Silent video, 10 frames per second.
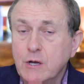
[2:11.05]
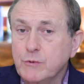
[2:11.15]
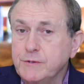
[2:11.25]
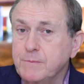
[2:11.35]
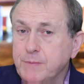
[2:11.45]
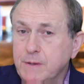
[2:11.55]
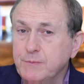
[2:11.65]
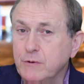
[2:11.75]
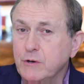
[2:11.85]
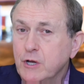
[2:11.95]
with the
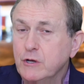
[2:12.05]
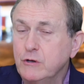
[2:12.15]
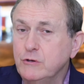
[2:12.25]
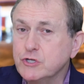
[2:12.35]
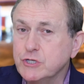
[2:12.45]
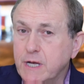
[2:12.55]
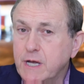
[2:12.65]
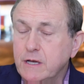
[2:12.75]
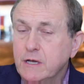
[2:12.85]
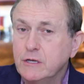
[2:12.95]
people who
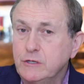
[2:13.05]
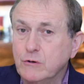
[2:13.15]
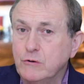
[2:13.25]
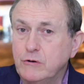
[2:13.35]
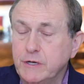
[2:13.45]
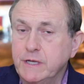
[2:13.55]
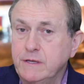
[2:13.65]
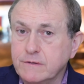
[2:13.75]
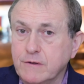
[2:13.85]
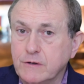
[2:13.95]
share your
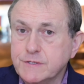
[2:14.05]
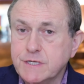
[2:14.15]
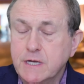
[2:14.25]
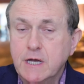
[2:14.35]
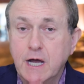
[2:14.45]
ethos.